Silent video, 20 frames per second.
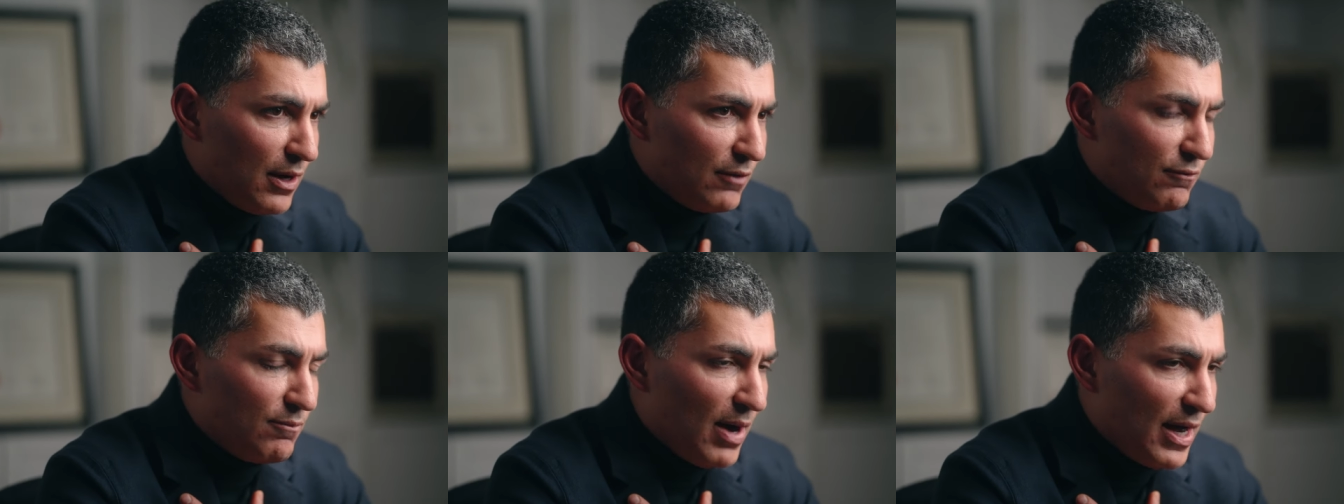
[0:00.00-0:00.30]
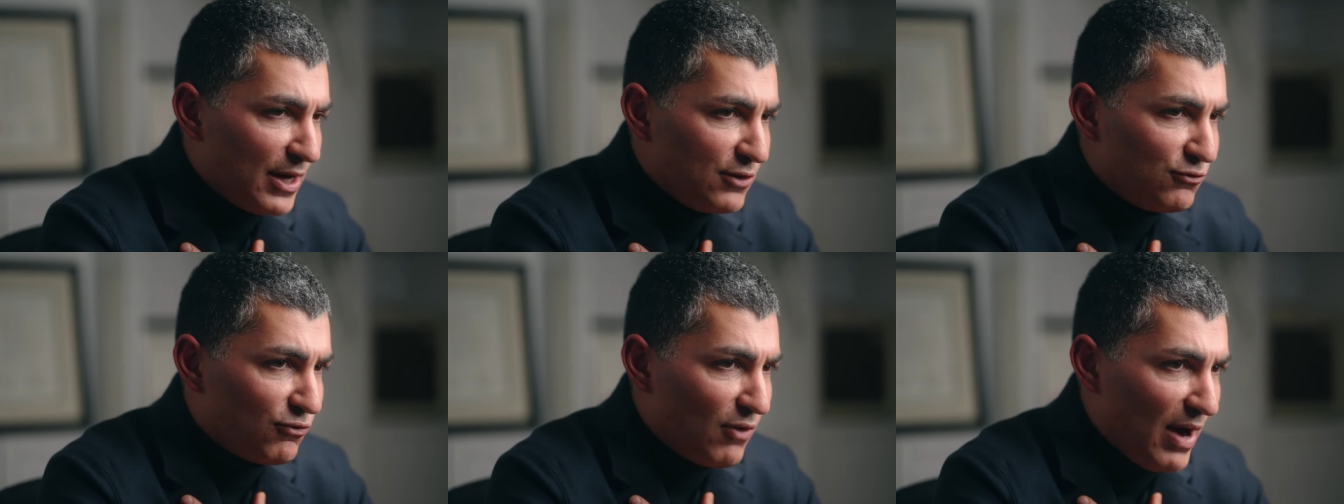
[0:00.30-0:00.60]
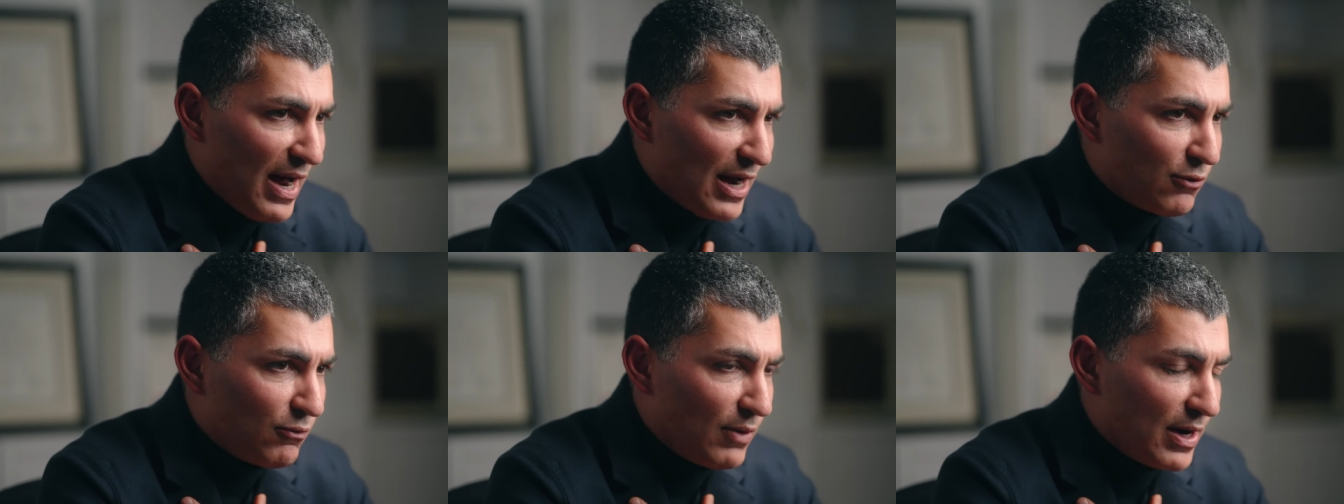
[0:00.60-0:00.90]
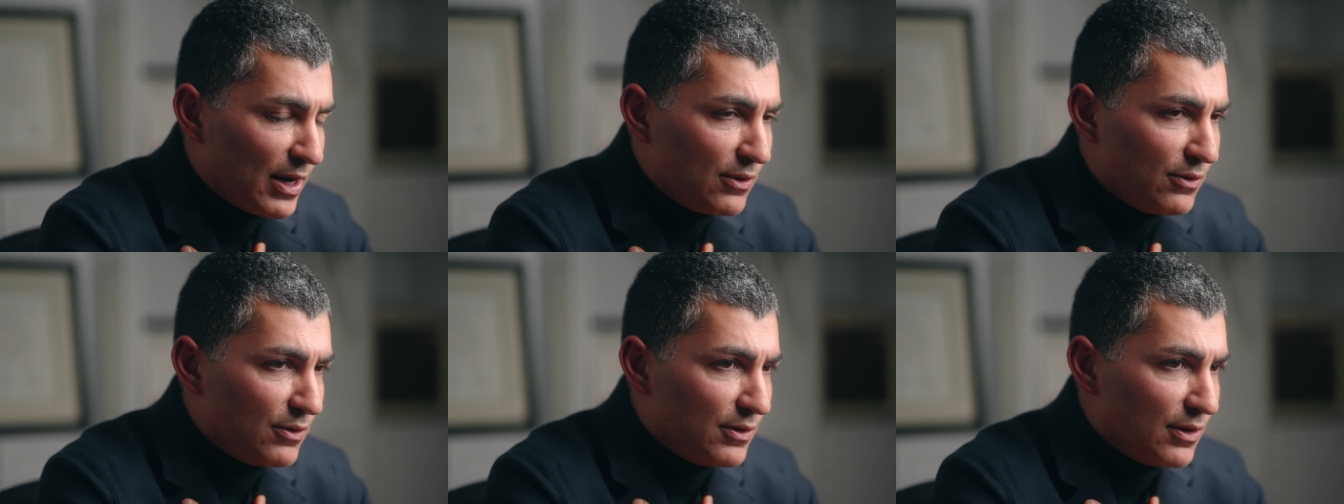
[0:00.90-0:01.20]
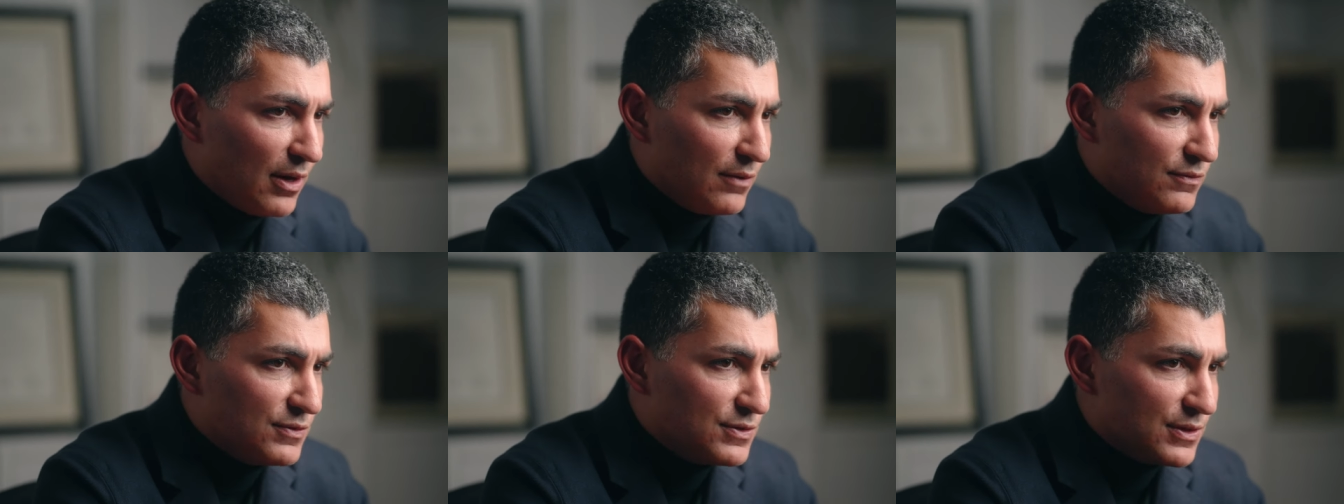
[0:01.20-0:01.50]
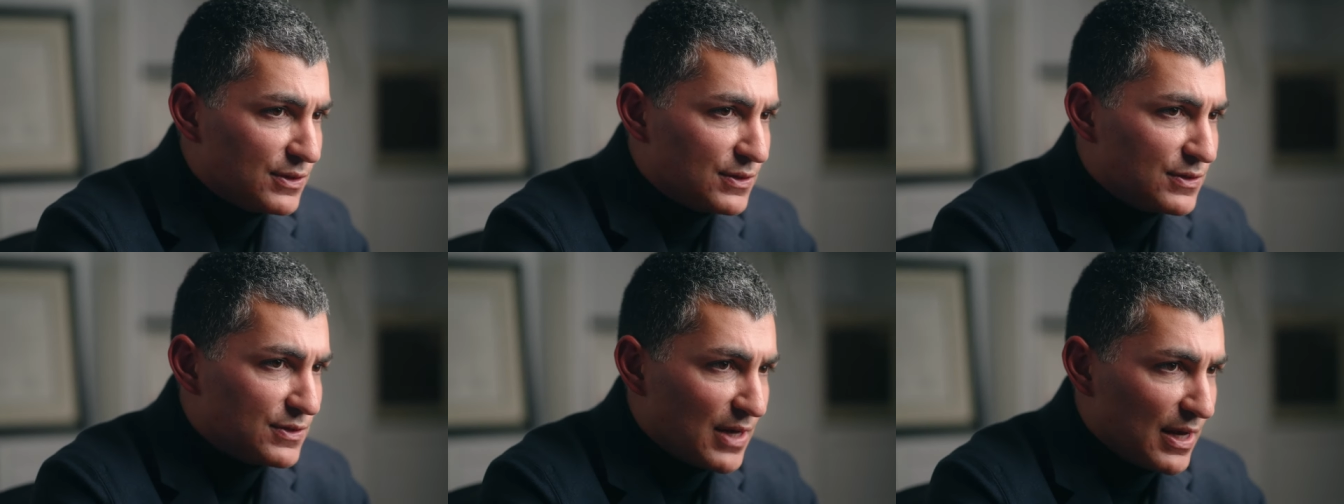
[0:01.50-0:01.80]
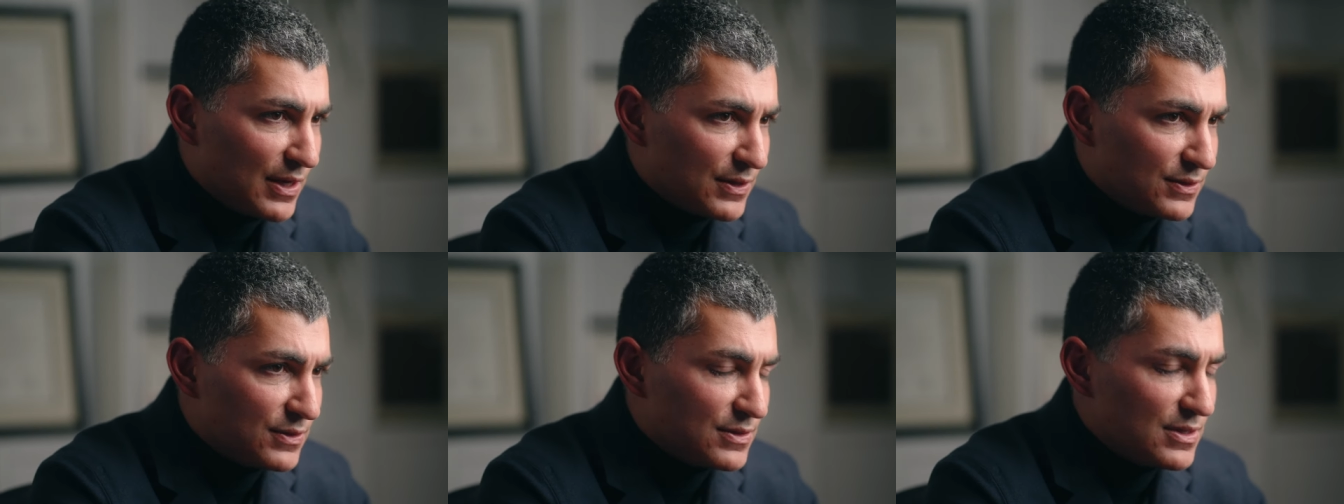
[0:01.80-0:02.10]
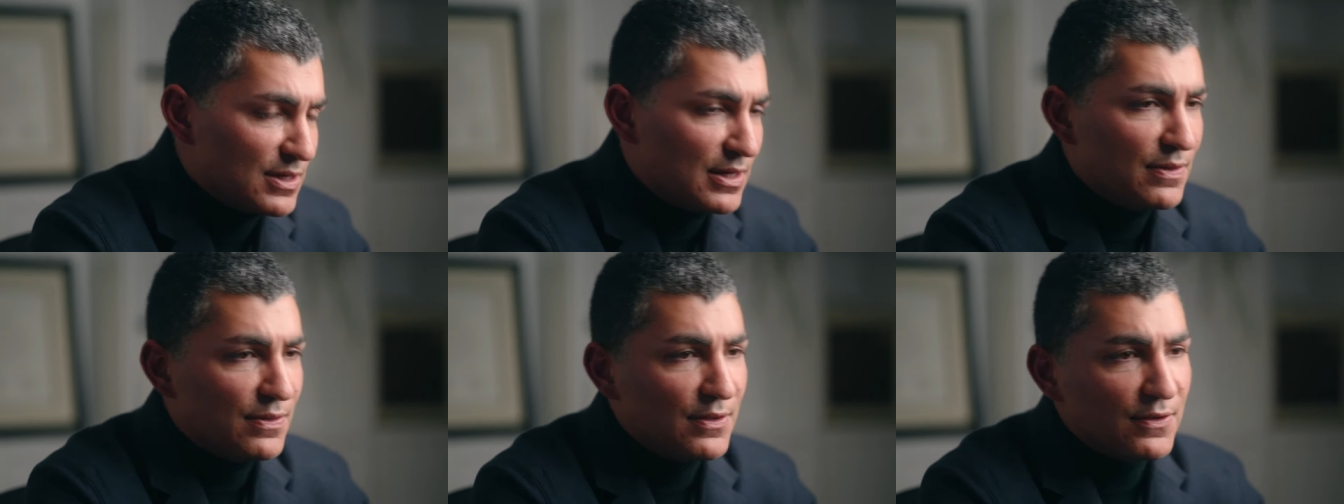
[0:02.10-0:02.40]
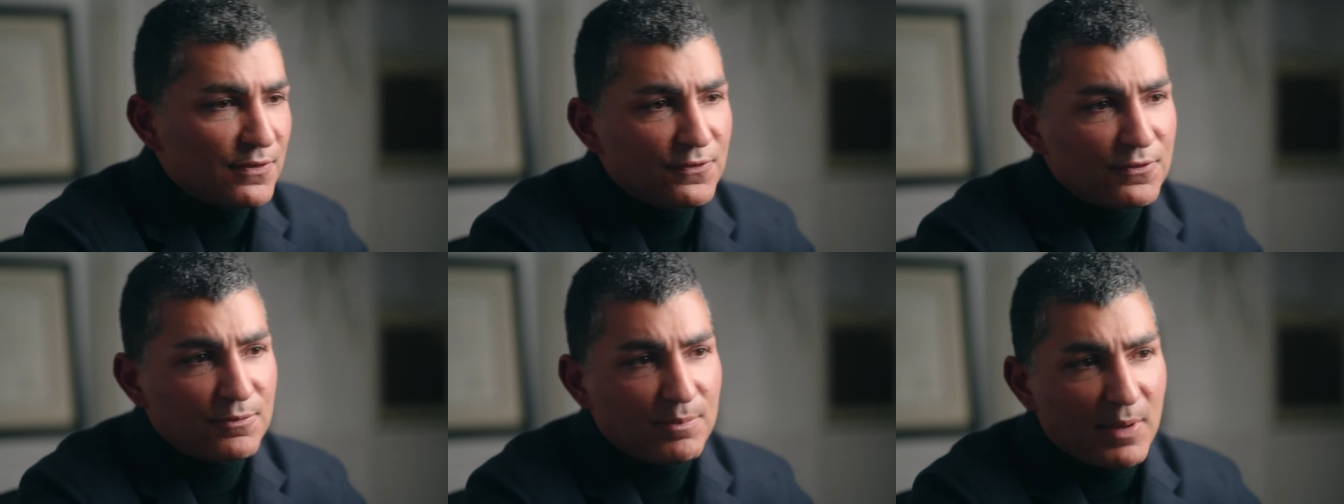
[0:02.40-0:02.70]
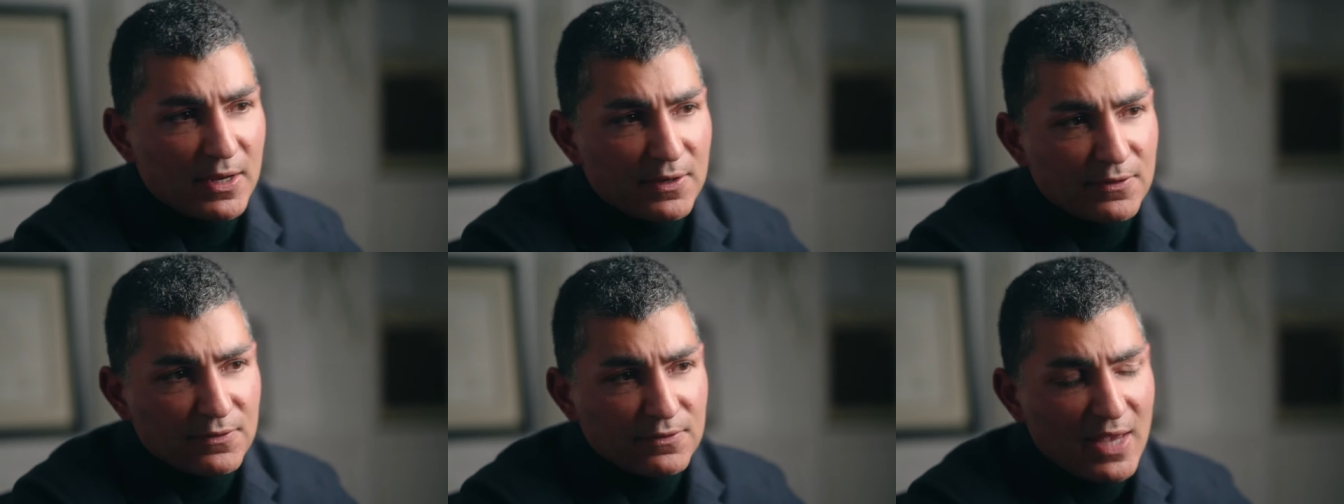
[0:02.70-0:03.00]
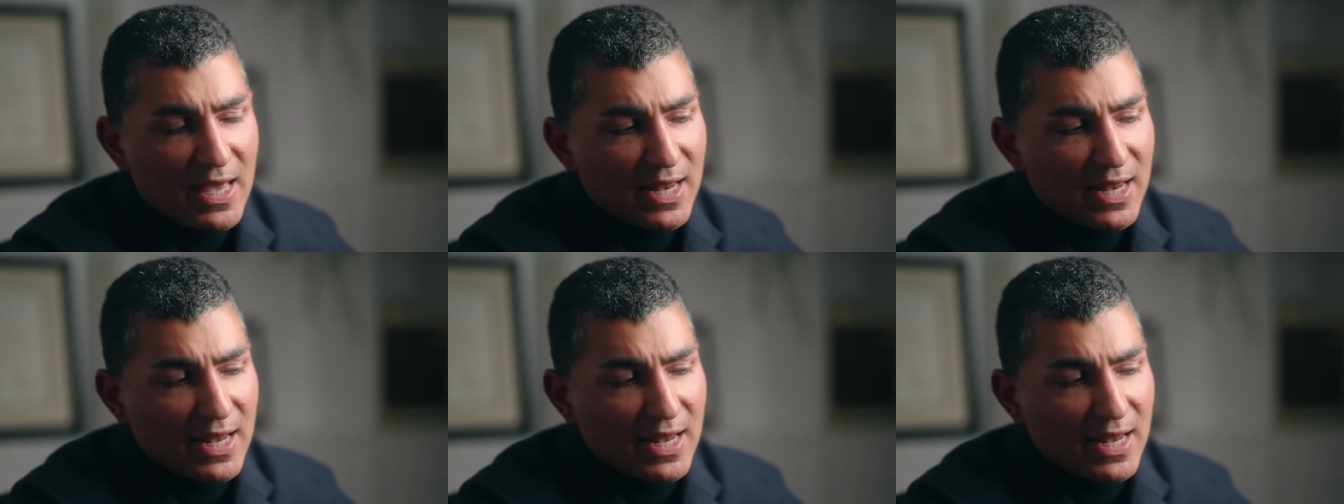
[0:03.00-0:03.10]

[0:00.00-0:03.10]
of my track record of success in this space,